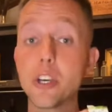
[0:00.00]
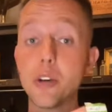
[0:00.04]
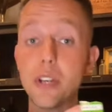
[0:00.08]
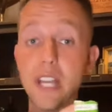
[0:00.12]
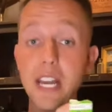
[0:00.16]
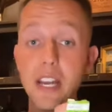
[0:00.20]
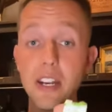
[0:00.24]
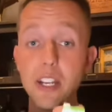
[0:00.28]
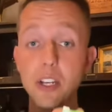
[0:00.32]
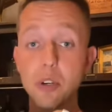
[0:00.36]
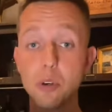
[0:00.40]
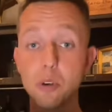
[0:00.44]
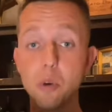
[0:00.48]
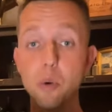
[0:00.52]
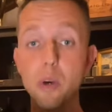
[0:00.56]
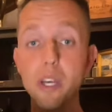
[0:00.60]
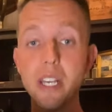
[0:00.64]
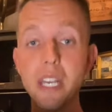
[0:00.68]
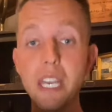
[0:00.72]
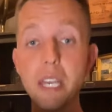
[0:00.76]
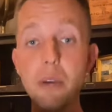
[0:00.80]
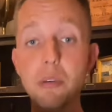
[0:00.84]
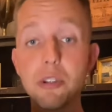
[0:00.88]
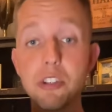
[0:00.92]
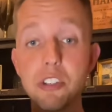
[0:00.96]
to go downhill
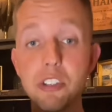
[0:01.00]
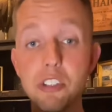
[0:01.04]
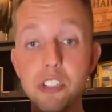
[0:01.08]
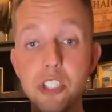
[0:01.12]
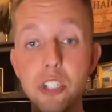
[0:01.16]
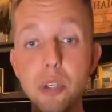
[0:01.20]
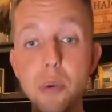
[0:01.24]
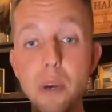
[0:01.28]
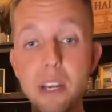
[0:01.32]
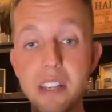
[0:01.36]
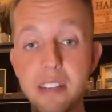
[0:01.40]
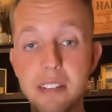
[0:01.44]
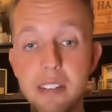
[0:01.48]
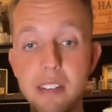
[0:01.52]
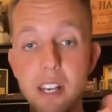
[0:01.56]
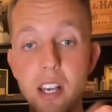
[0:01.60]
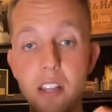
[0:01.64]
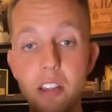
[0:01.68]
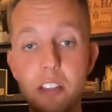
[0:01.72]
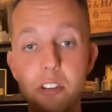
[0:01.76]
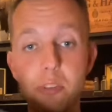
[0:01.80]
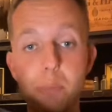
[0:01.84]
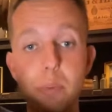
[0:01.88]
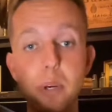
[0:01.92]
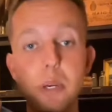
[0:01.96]
quick. It was a
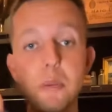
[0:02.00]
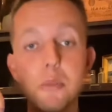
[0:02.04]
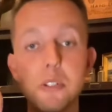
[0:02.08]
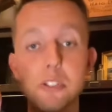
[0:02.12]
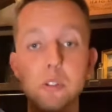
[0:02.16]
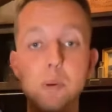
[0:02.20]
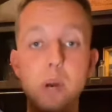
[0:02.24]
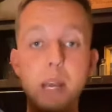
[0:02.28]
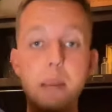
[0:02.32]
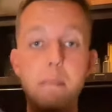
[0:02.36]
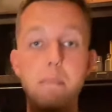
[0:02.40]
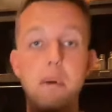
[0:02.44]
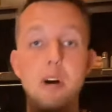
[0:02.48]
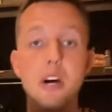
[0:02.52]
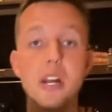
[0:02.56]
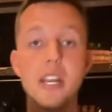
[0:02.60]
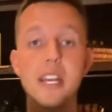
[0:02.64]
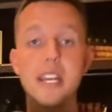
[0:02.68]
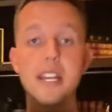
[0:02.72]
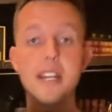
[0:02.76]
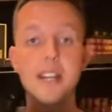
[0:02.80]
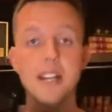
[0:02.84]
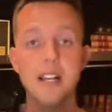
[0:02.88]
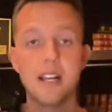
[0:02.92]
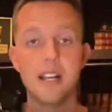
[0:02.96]
2XL. That's pretty much why I bought
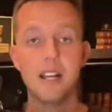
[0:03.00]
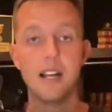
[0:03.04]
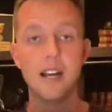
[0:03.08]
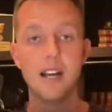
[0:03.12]
it.